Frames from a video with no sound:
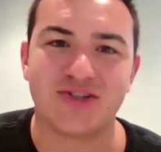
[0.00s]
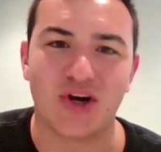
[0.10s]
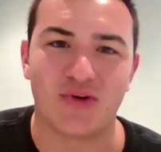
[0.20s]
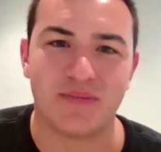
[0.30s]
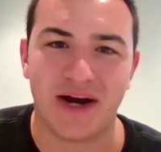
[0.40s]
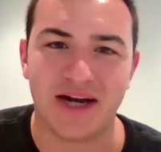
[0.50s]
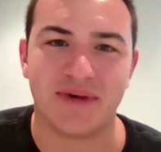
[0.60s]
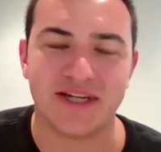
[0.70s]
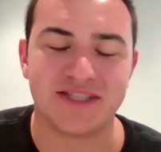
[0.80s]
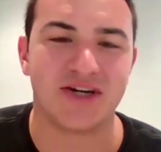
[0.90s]
and try to remind
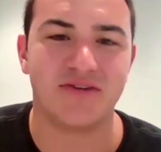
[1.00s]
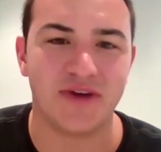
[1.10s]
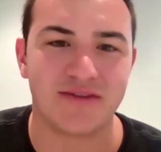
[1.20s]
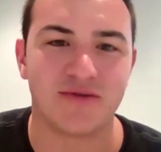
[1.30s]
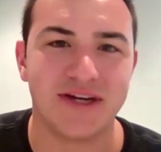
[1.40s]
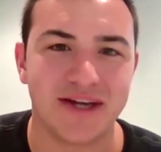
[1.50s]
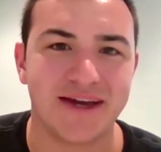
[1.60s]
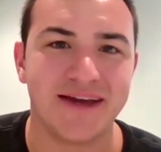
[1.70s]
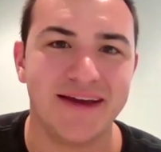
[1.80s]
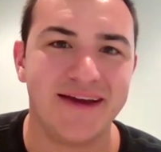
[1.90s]
myself every day.
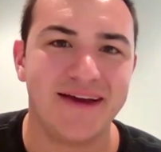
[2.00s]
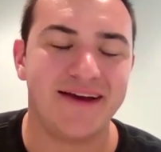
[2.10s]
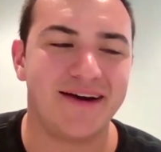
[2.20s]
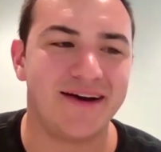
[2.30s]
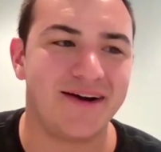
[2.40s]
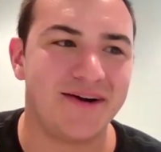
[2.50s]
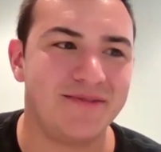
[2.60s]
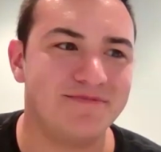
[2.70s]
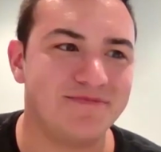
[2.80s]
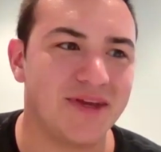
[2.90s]

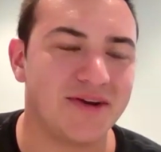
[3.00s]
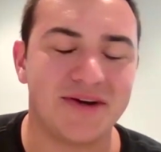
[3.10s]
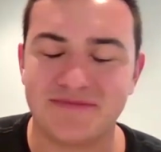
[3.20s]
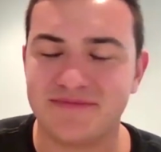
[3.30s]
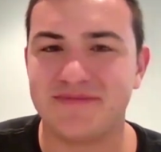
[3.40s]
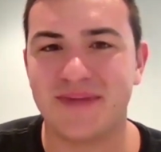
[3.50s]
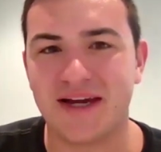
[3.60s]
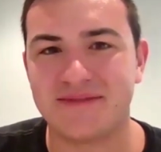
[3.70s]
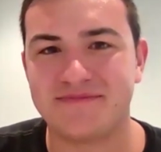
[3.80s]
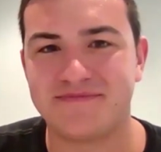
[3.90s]

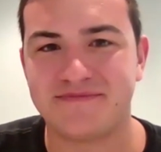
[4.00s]
Yeah.